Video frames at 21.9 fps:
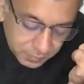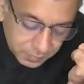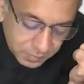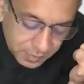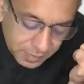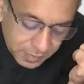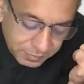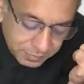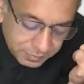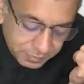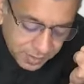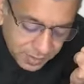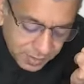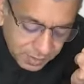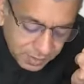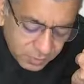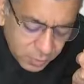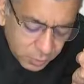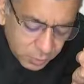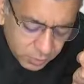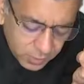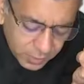whenever
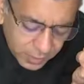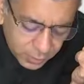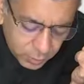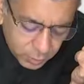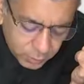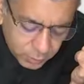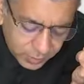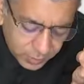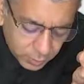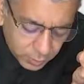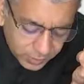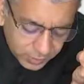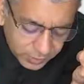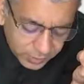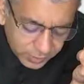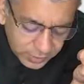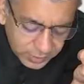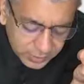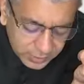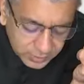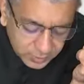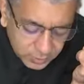you try to be doing
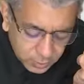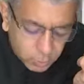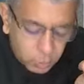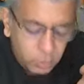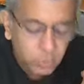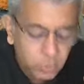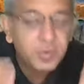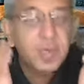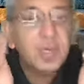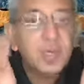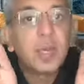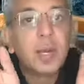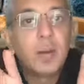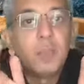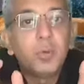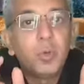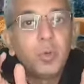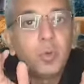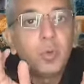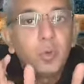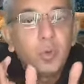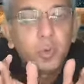this, you will
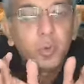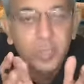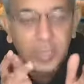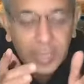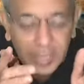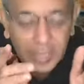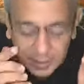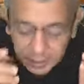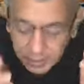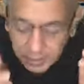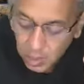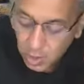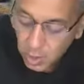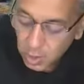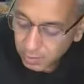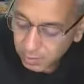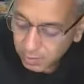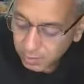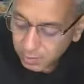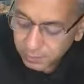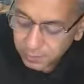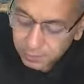come to know that
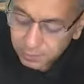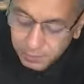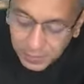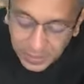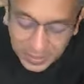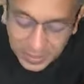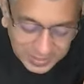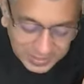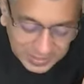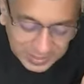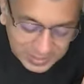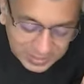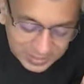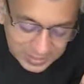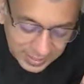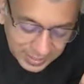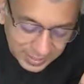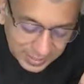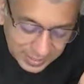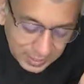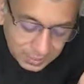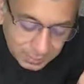by
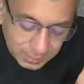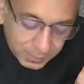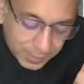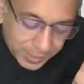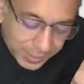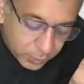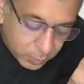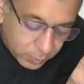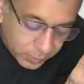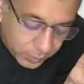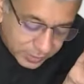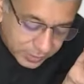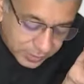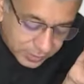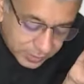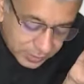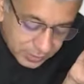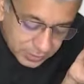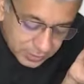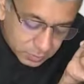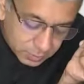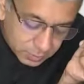doing this,